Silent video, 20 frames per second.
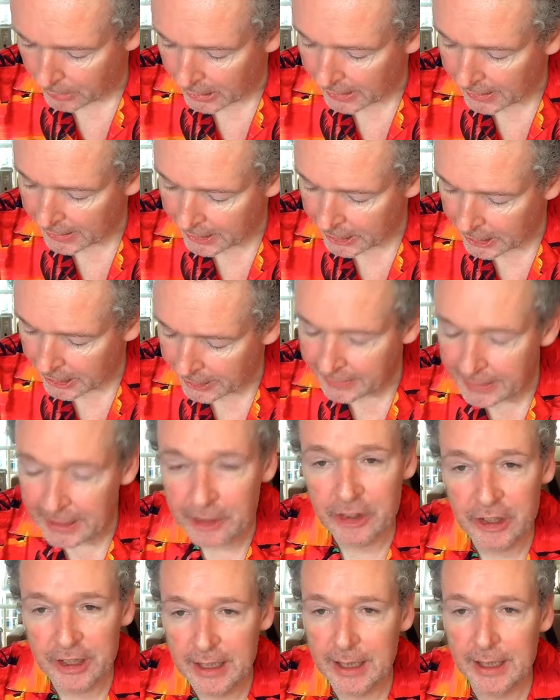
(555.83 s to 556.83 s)
And
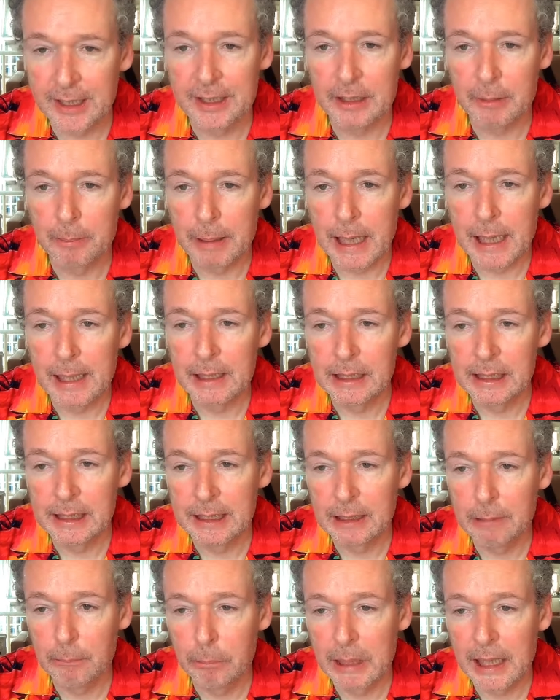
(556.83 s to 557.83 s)
that's again a palette
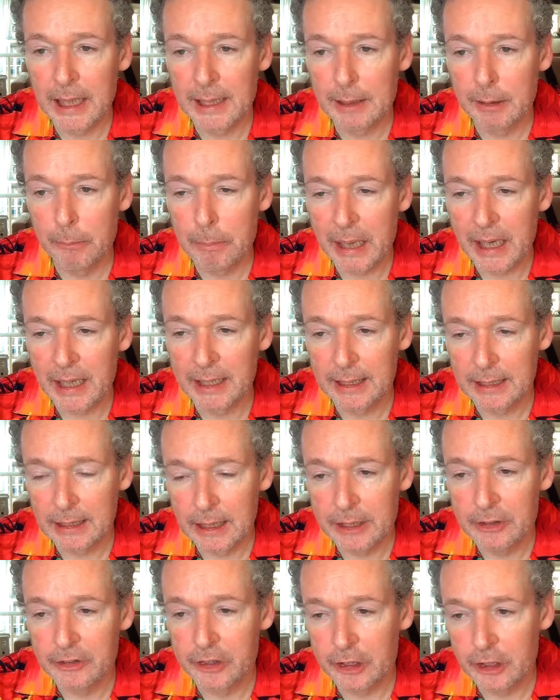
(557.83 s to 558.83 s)

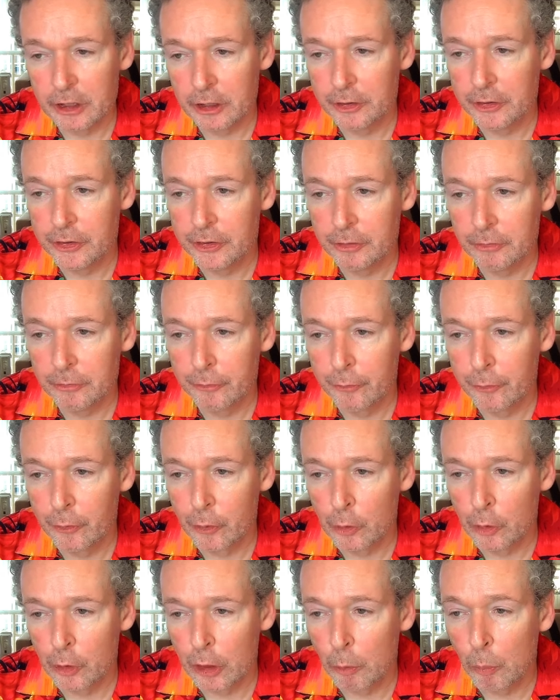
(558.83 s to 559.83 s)
cleanser and
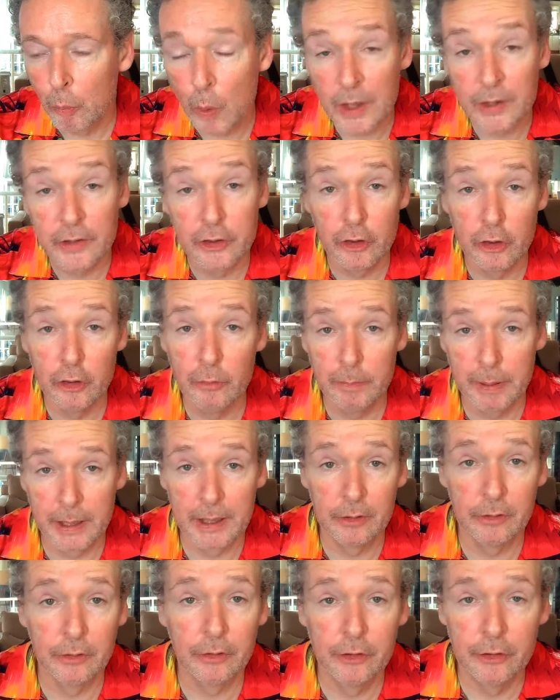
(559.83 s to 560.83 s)
for a 1-2
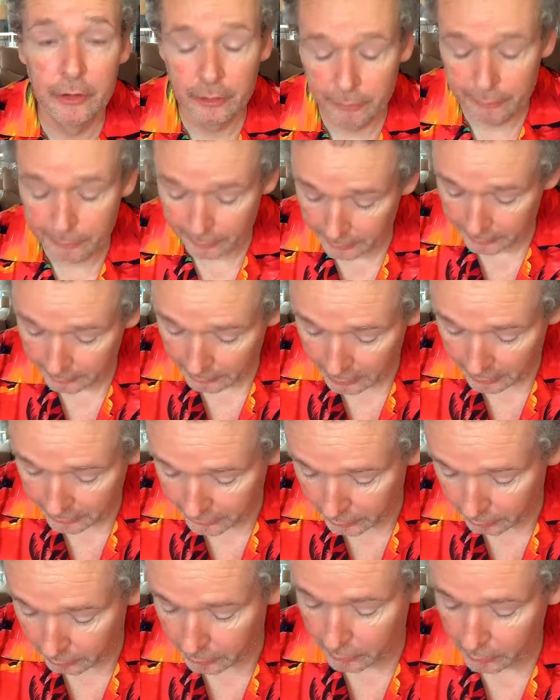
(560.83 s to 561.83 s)
punch for the last
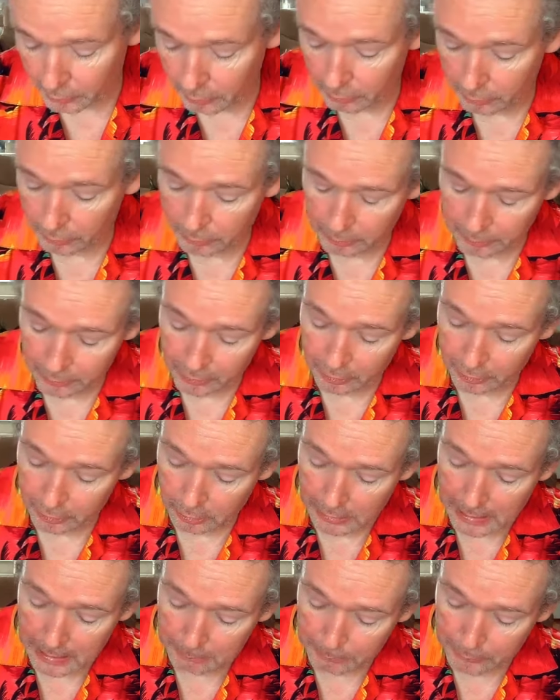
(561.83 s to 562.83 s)
two songs, which
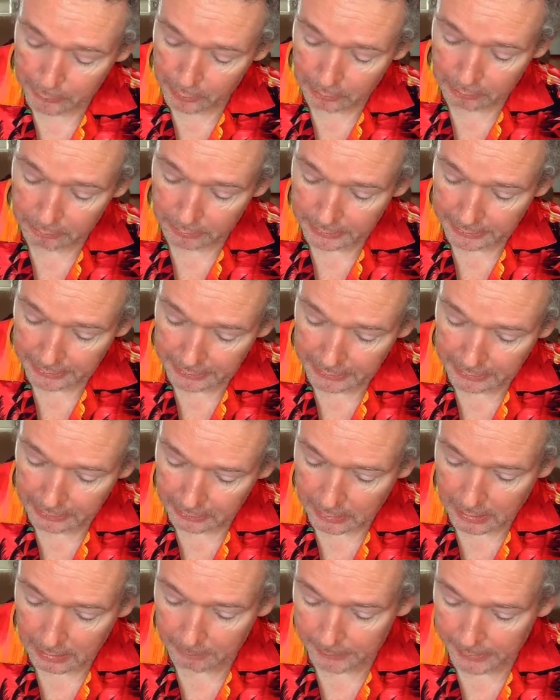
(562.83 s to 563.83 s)
are absolutely
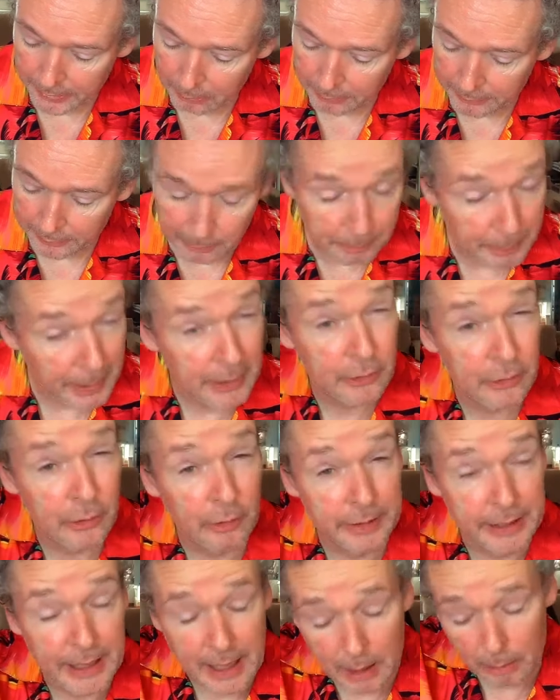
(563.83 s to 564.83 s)
up there with the best
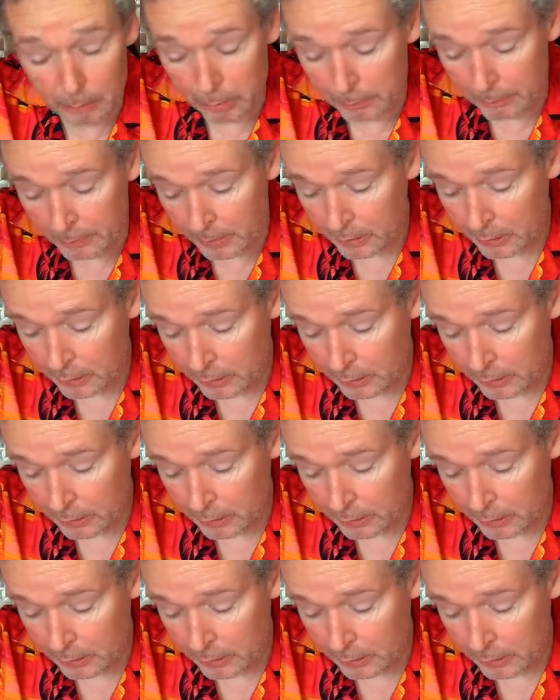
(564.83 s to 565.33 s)
on the album.